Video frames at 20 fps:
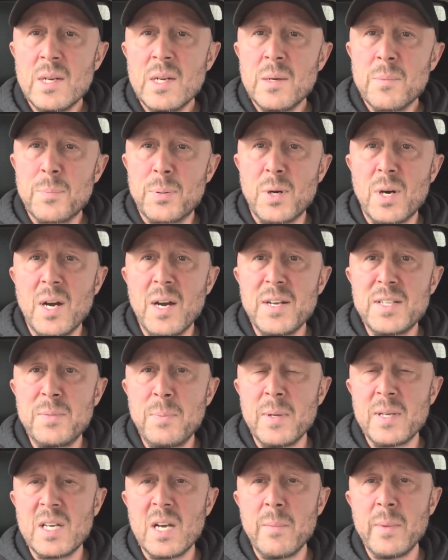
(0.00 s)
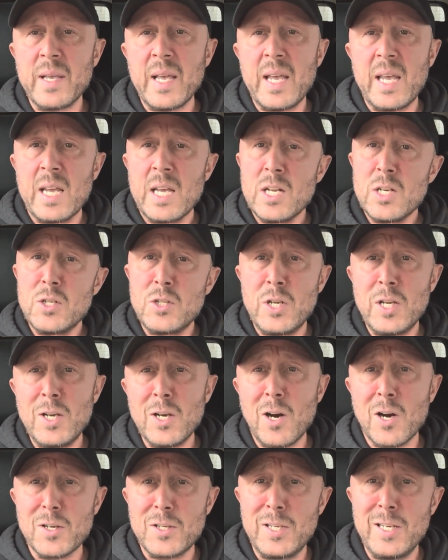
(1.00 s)
Prior to becoming a
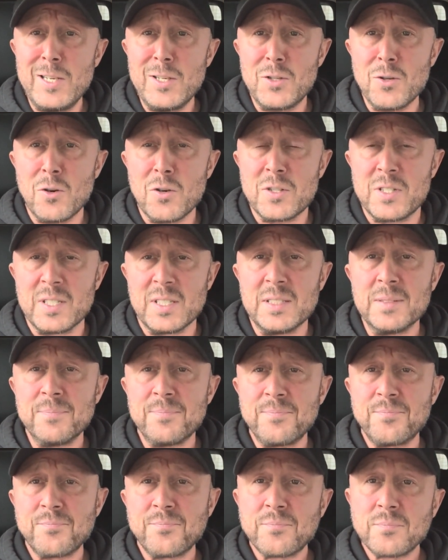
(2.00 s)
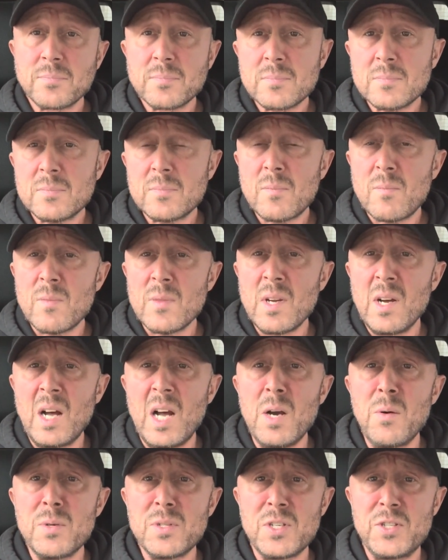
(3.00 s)
TRT doctor,
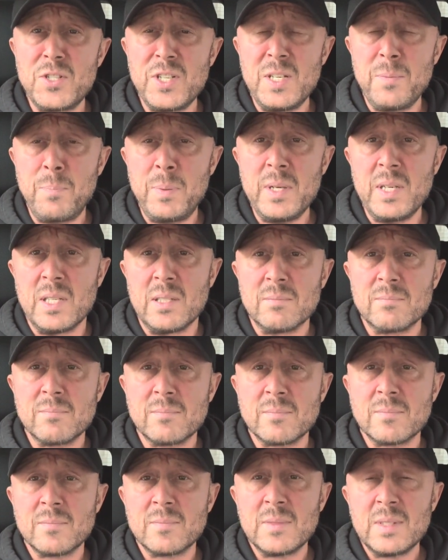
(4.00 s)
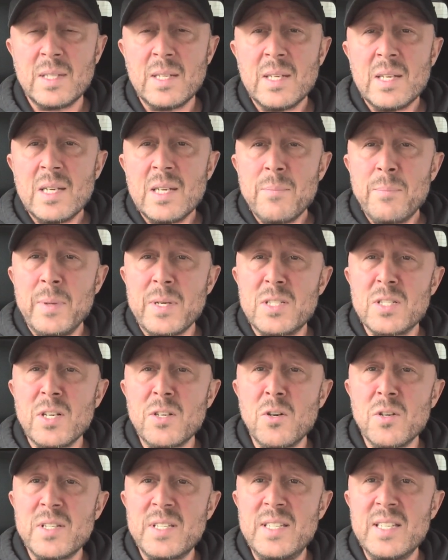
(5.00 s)
I was a GP because I
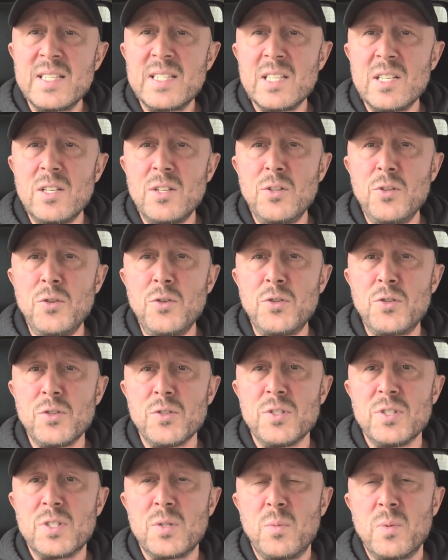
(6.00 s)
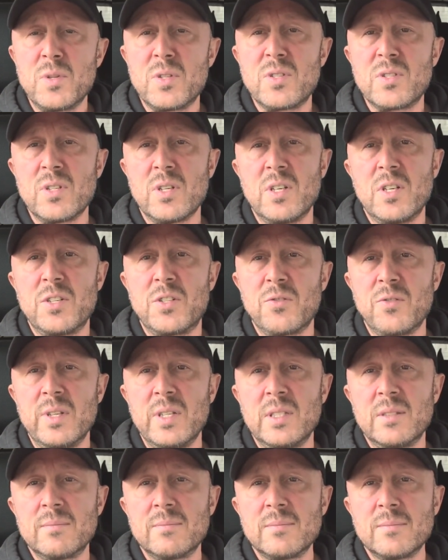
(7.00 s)
got disillusioned with
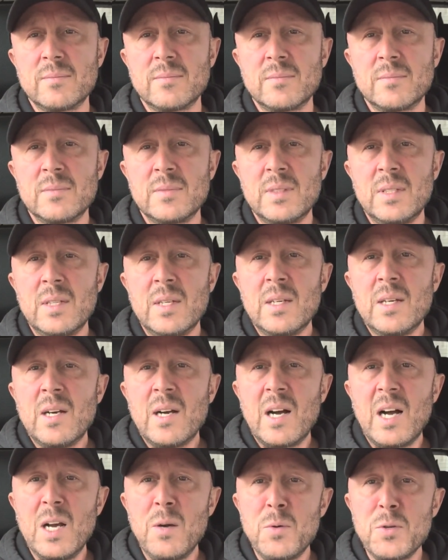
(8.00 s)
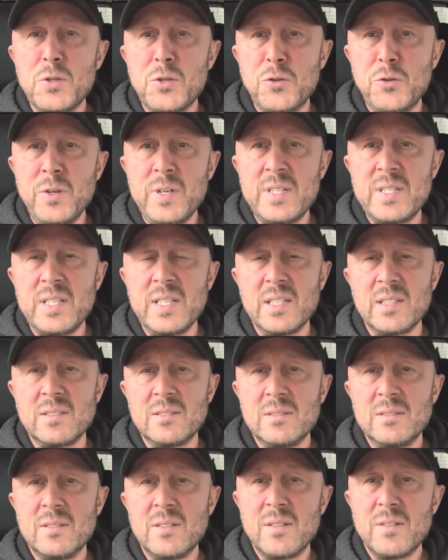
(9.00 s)
surgery. I was
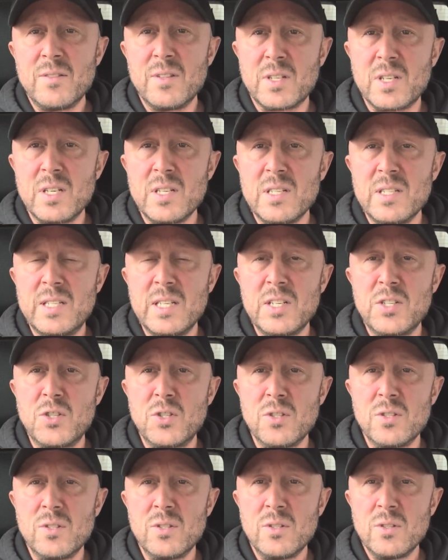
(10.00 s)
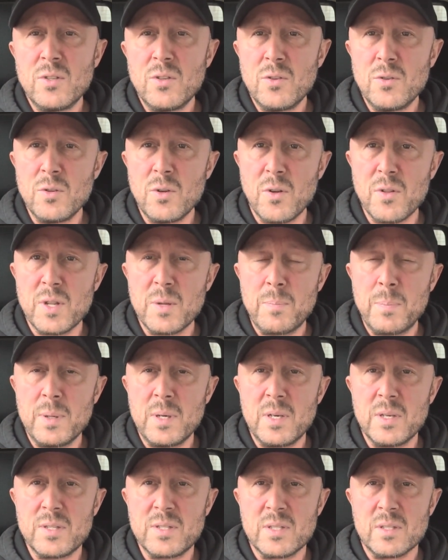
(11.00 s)
treating the condition, not the
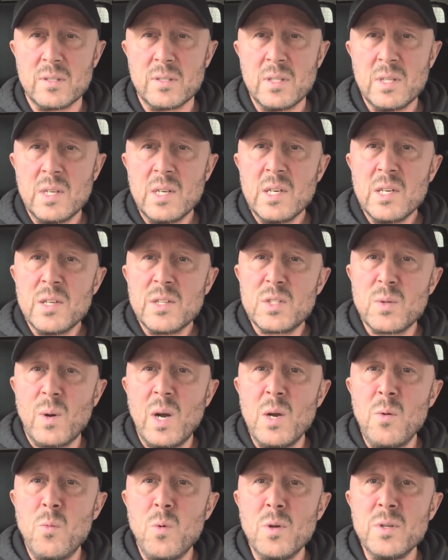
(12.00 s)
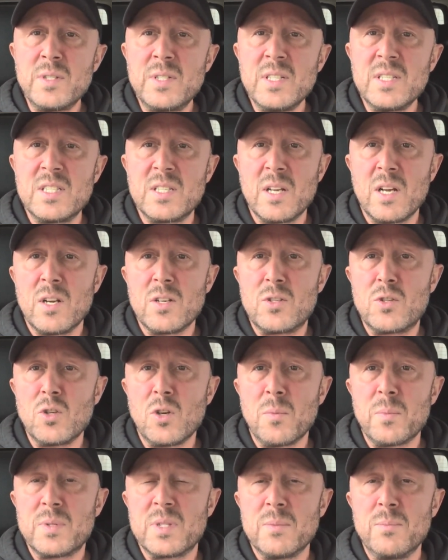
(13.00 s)
person. So I wanted to
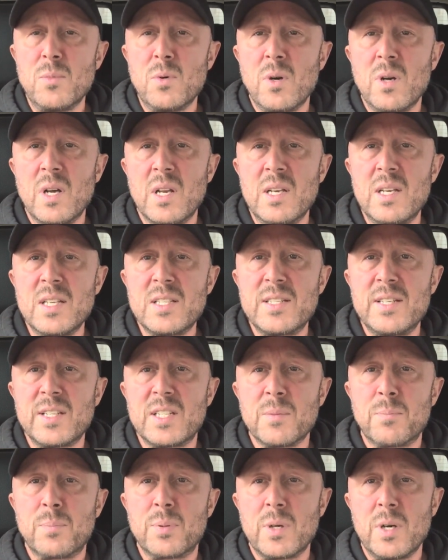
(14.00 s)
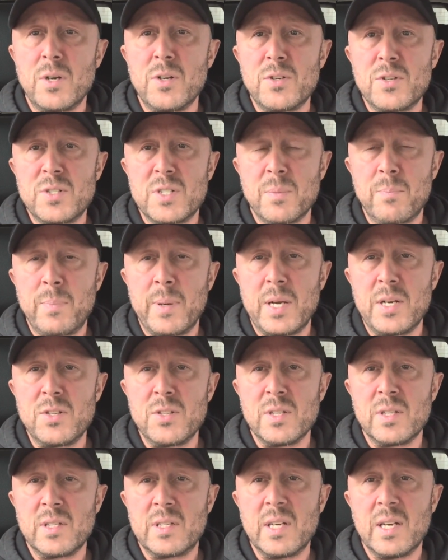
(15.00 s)
adopt a more holistic approach to
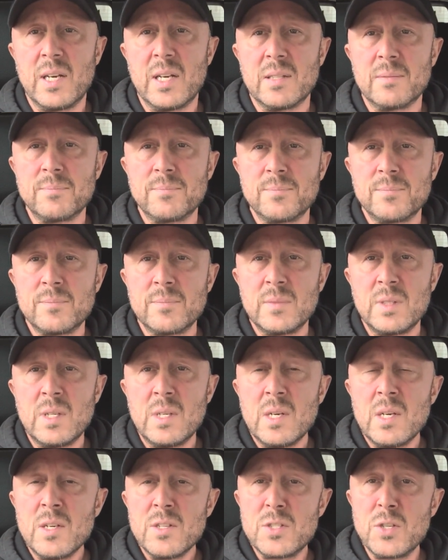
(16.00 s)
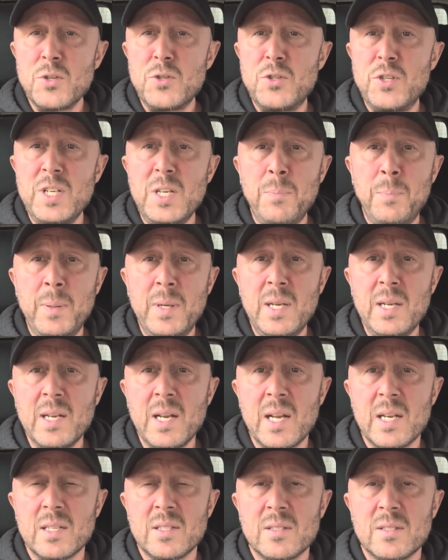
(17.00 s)
patient care. So GP
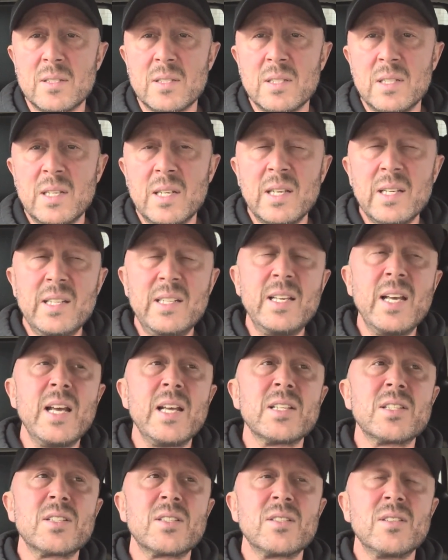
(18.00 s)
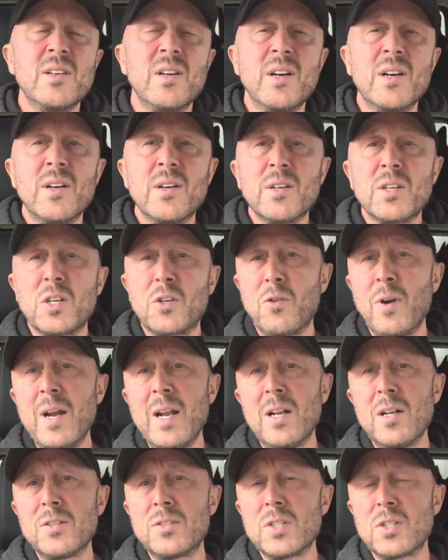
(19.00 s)
land, yes,
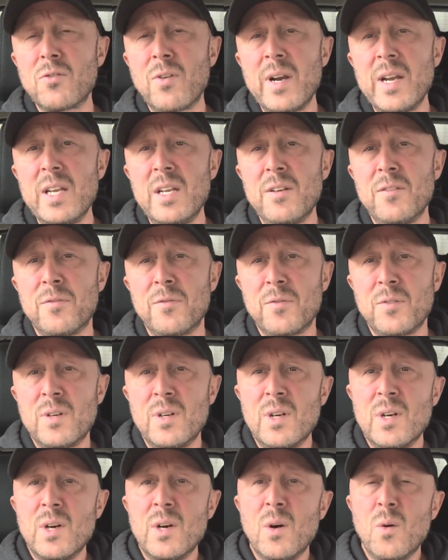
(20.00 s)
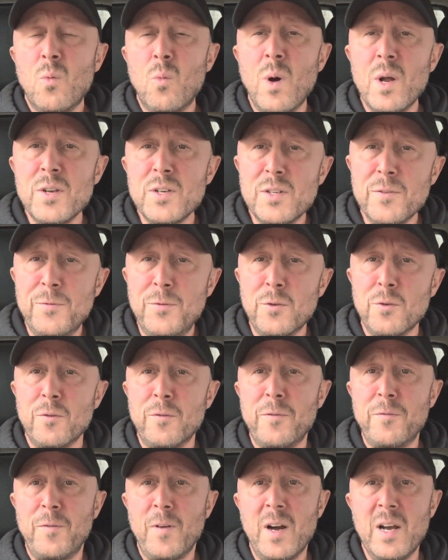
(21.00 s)
cradle to grave. Wonderful,
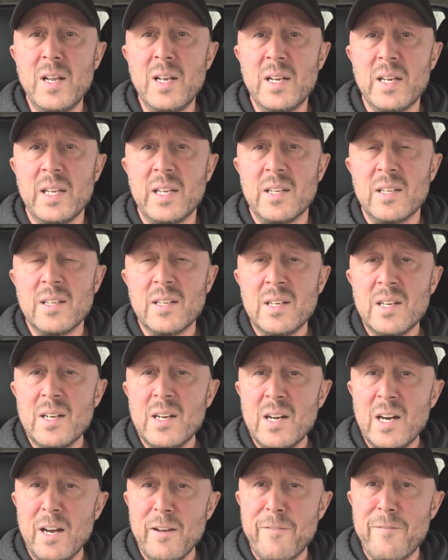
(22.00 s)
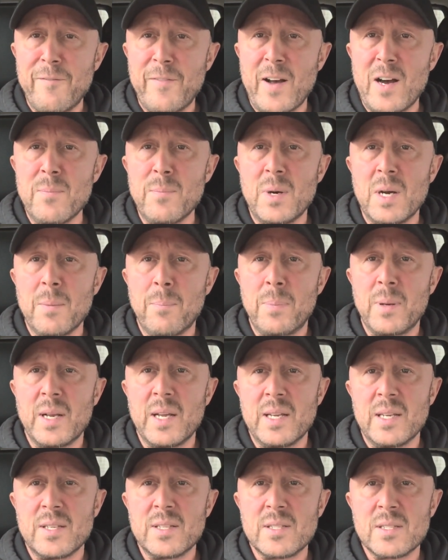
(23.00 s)
finally, I found my
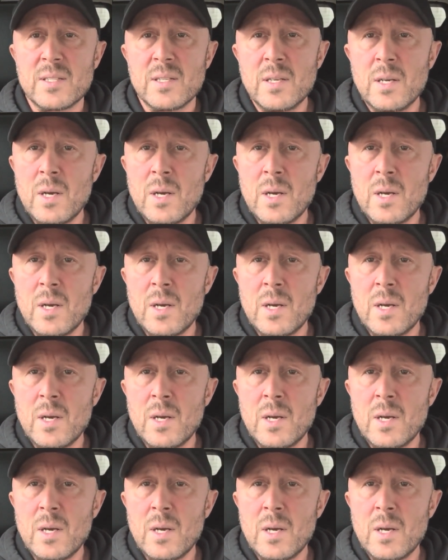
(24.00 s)
place.